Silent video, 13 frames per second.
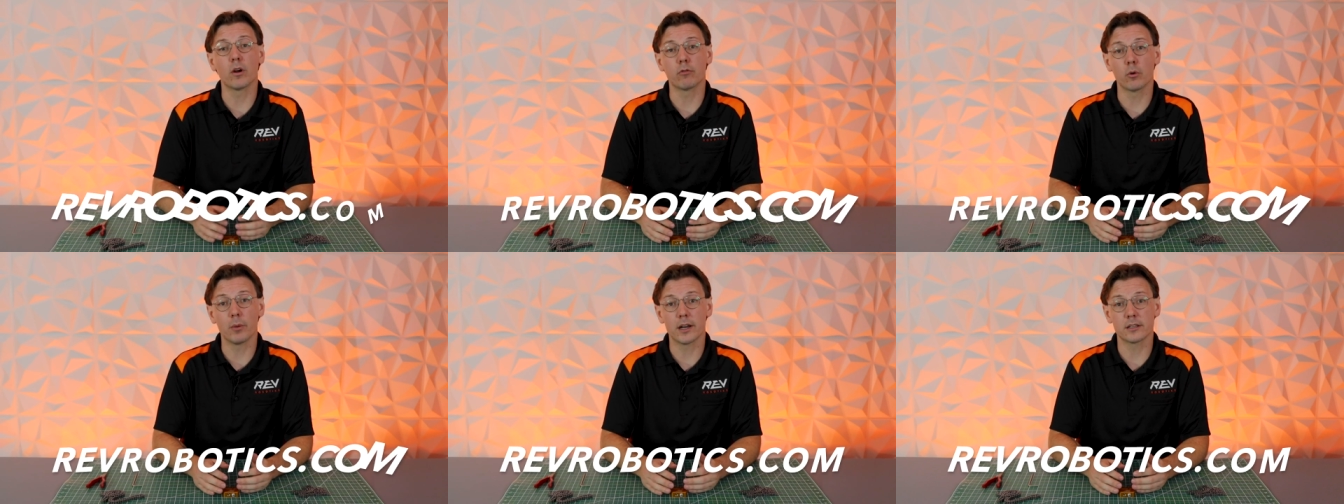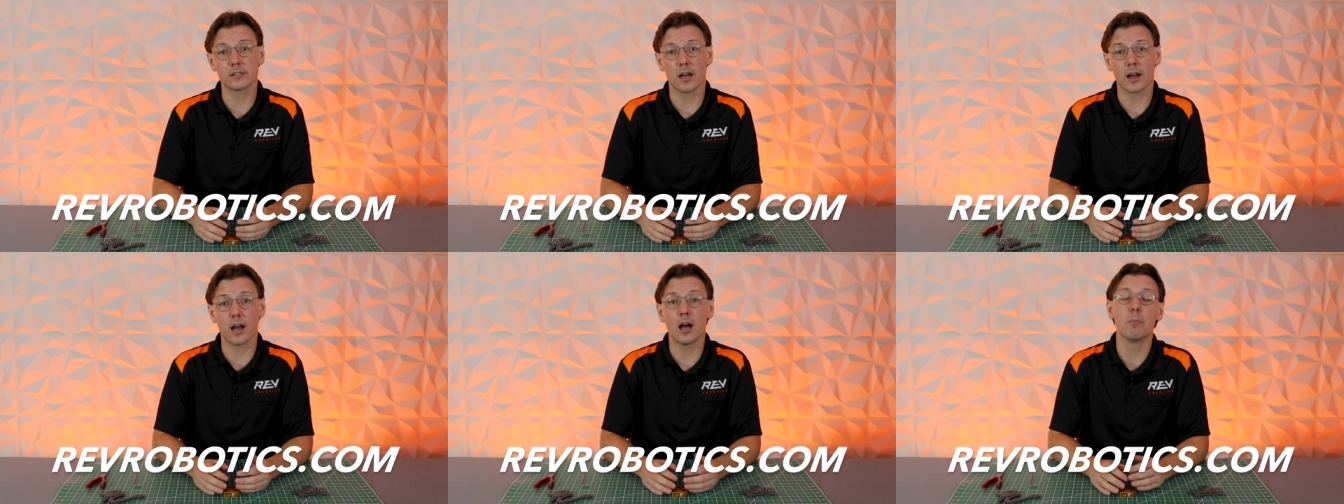
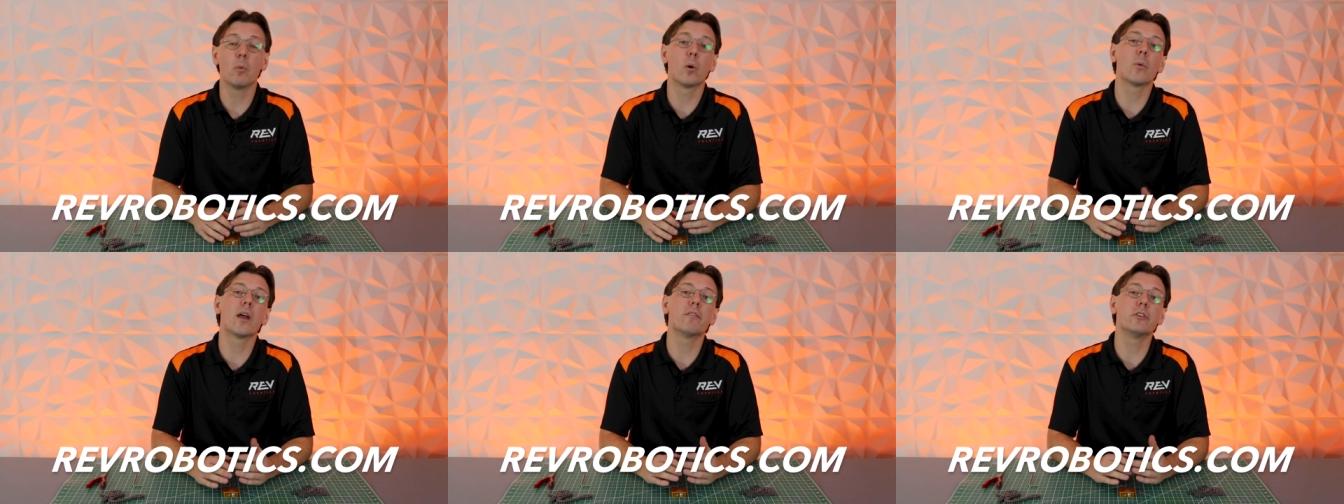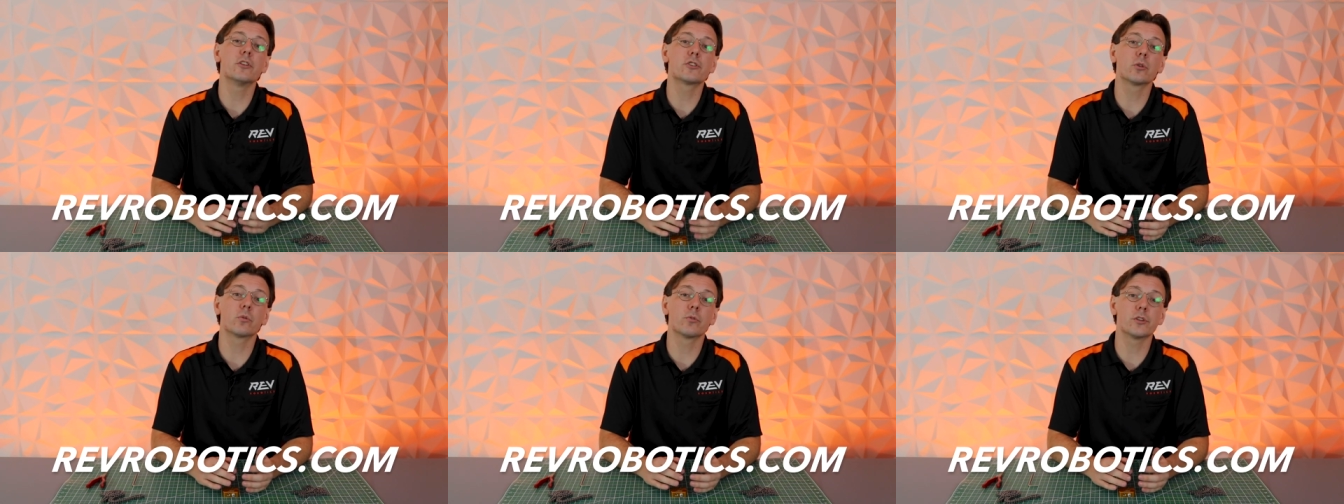revrobotics.com, where we have
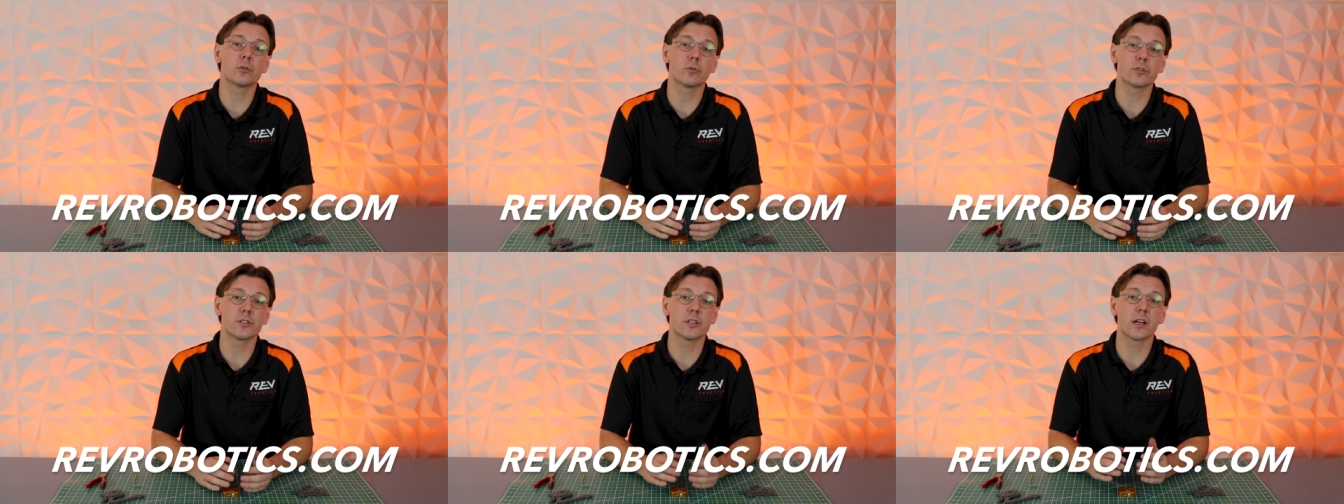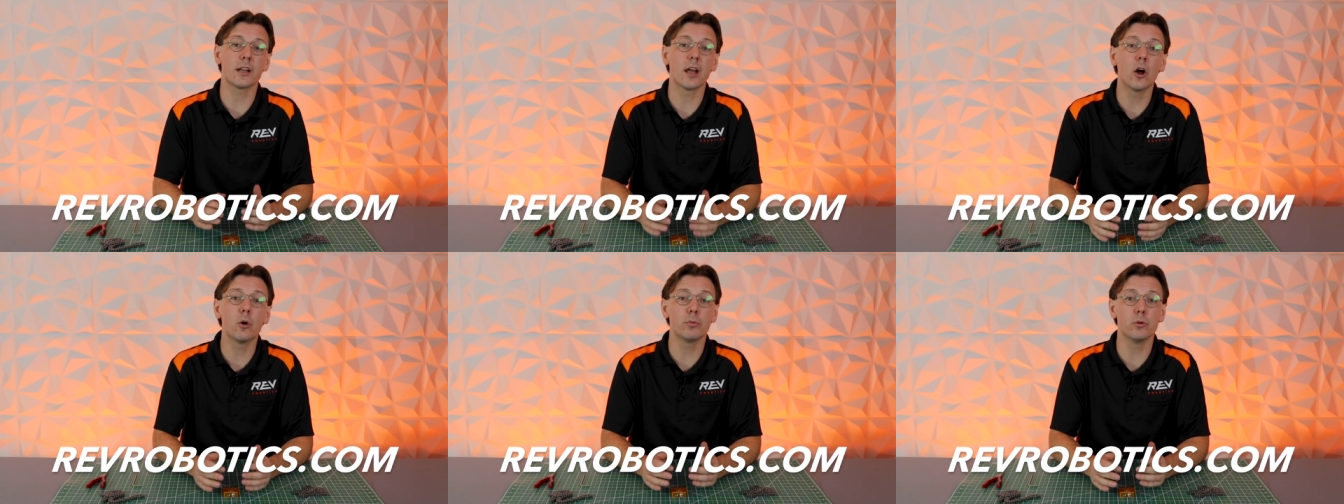additional resources that
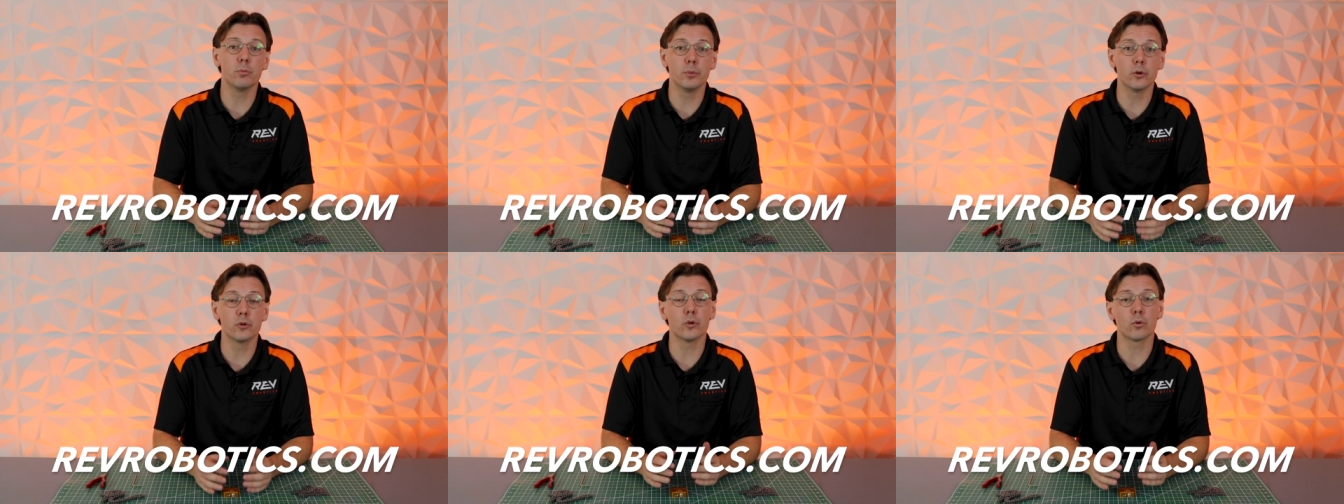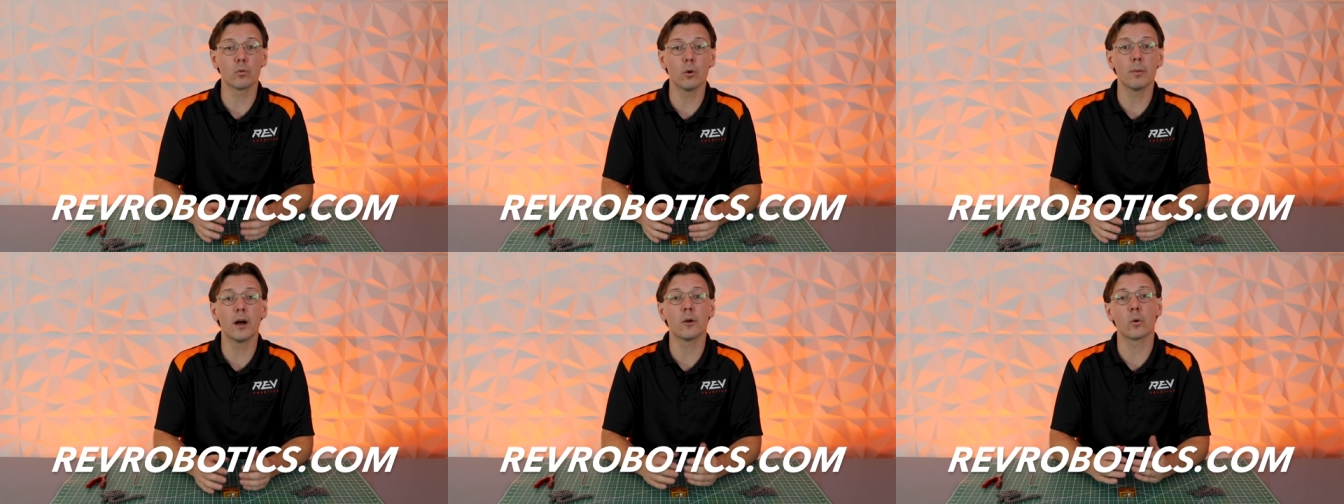can help you build your
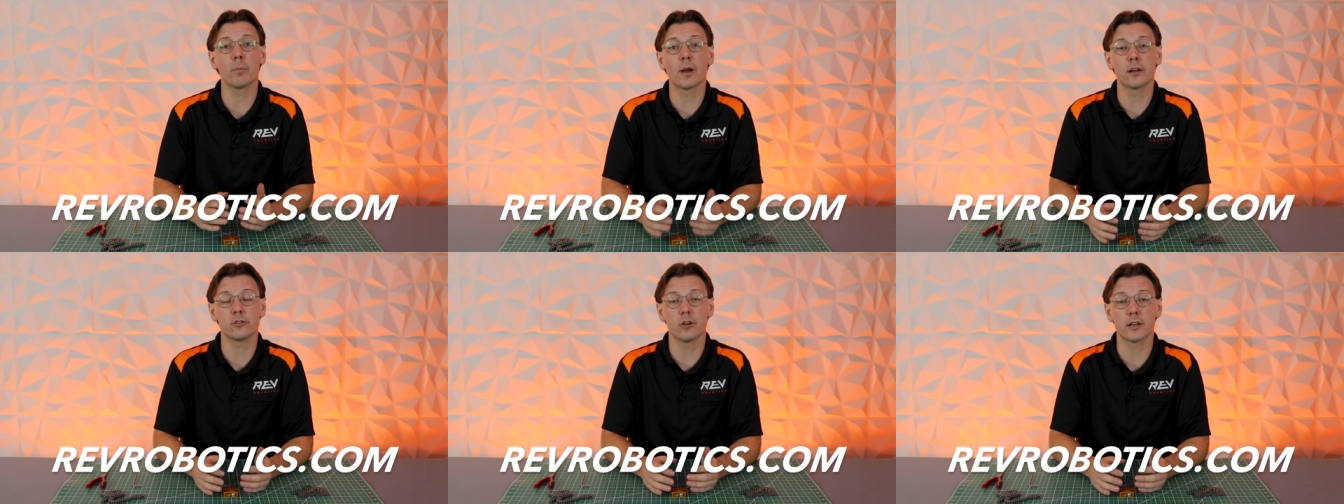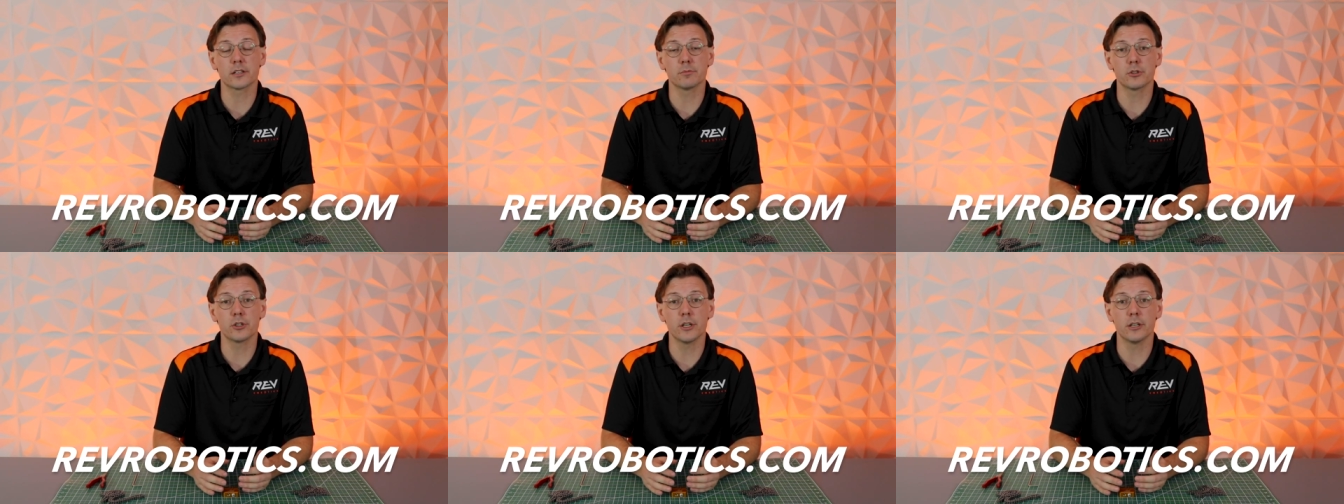robot or
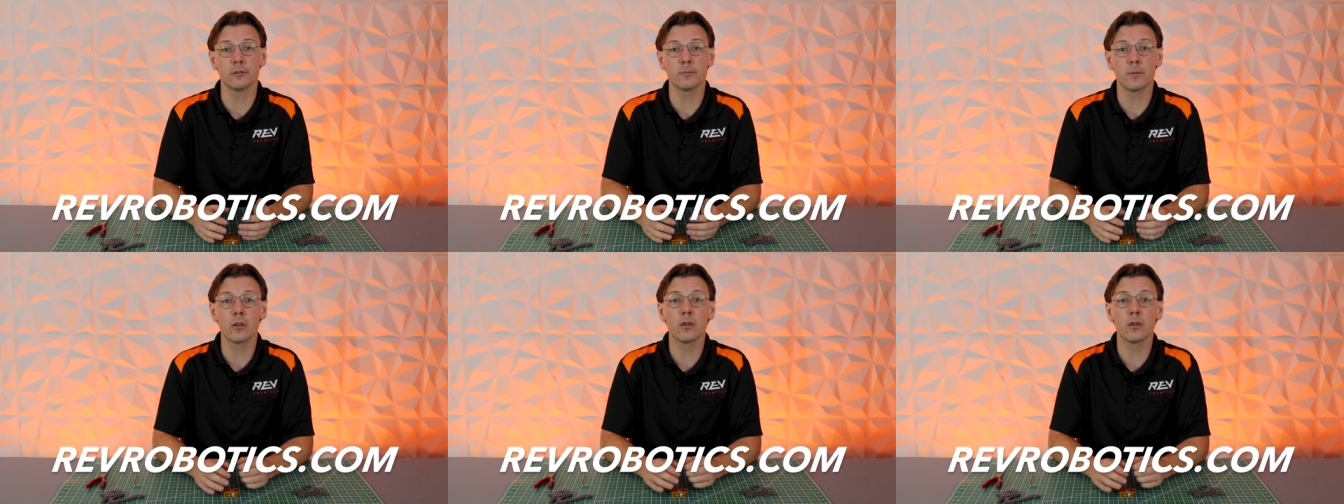mechatronics machine.